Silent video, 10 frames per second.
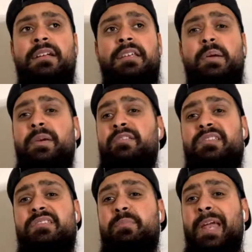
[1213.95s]
they were
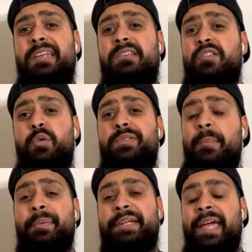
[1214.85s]
just playing two
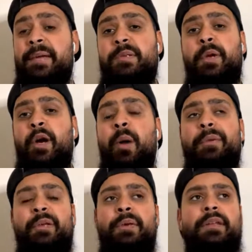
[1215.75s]
separate games, and we can't
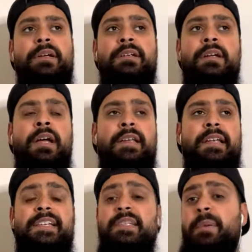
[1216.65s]
be doing that. They
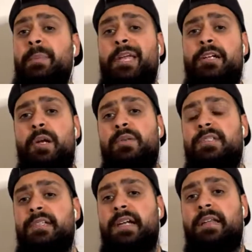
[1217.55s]
need to be playing closer
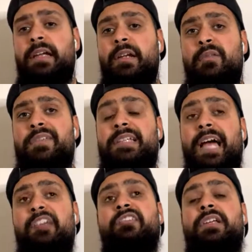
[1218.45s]
together and obviously
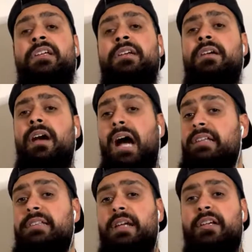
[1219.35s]
actually
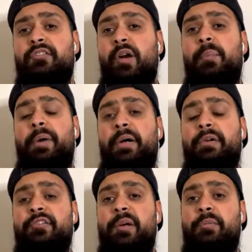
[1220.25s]
acting like a strong
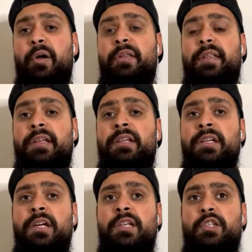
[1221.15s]
partnership rather than
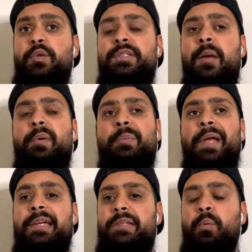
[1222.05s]
two separate
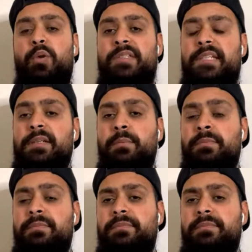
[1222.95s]
players in one team.